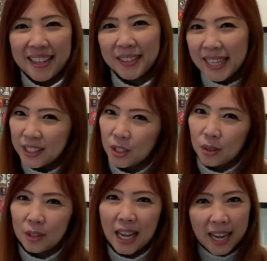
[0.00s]
Okay,
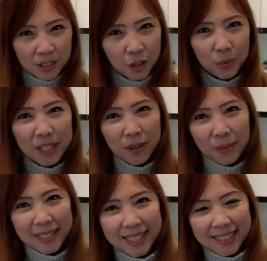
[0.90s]
so conch, we know
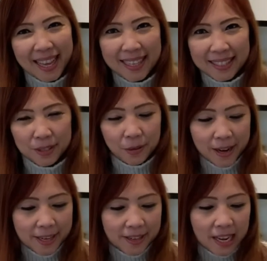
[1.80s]
what it, that is,
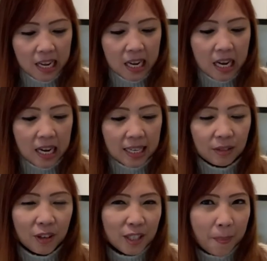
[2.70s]
right? Uh,
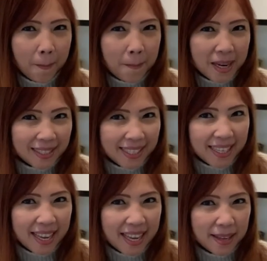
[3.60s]
as far as
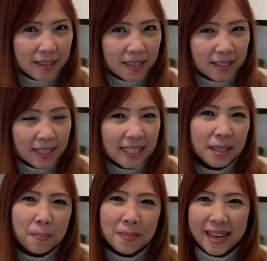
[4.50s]
monkey head, that's
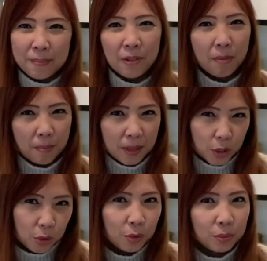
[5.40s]
the name of a
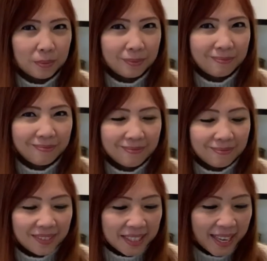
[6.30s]
mushroom.
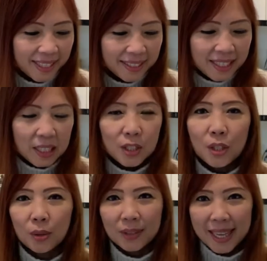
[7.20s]
Okay,
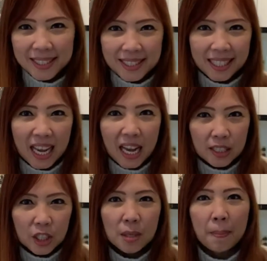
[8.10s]
so that's the
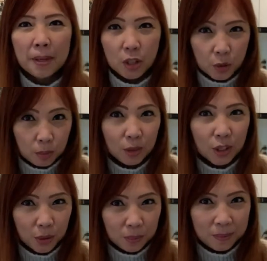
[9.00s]
conch mushroom
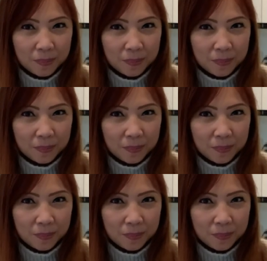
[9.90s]
soup.